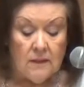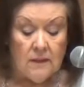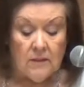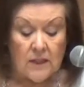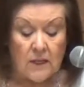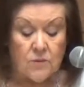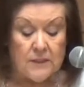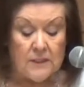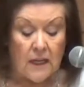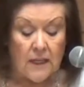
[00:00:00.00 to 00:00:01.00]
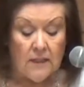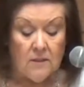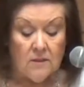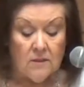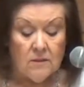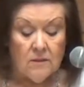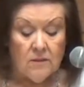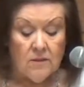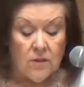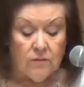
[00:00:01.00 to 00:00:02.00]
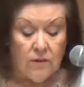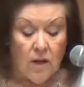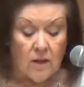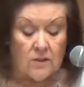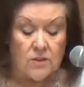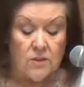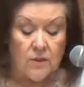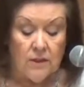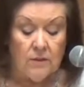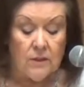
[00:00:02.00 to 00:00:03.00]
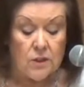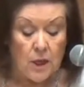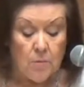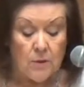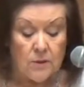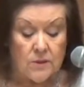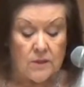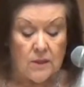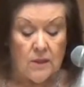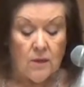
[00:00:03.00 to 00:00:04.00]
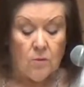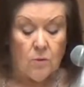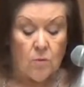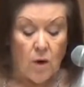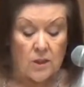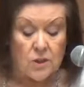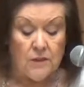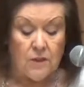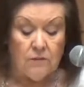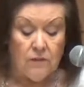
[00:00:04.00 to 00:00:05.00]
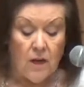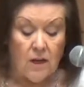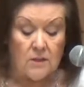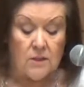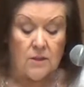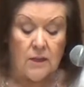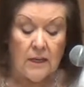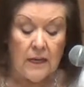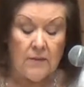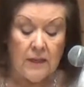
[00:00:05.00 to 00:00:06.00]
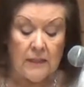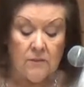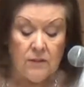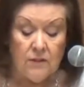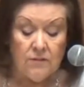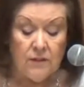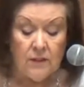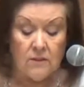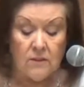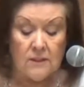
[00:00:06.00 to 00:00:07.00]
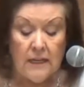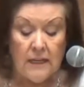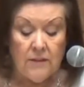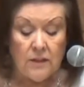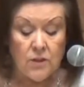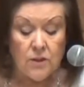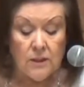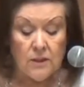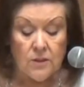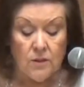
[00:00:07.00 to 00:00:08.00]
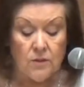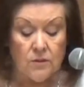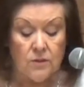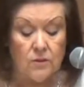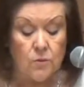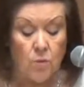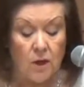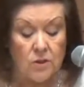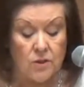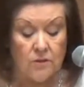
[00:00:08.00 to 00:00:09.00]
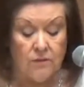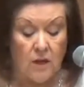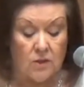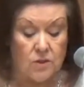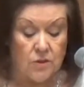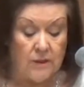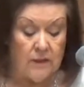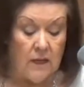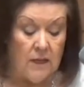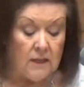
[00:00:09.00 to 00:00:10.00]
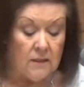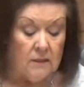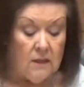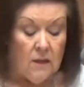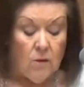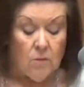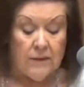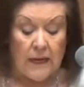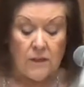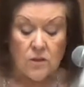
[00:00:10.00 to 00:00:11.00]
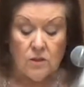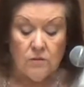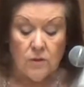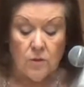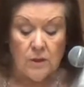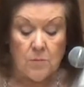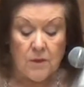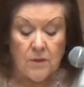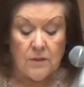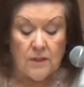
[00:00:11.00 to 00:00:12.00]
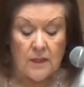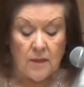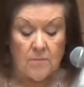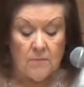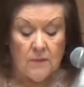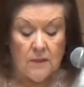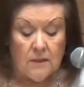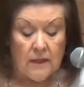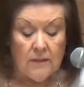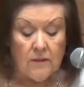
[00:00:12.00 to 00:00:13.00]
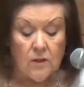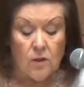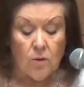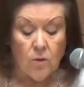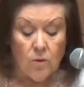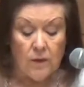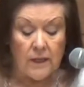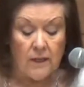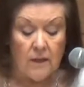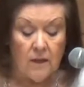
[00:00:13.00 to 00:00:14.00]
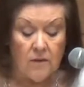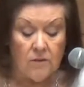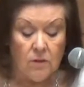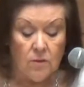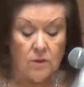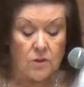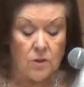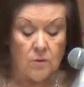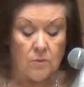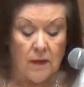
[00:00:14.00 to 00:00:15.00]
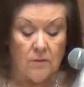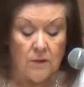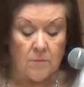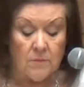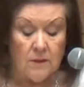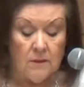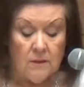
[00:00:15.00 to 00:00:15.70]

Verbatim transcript: In the countryside, their flocks, the shepherds were watching their flocks, and they lived in the fields, and they took it in turns to watch their flocks during the night. Well, the angel of the Lord appeared to them, and then the glory of the Lord shone around them.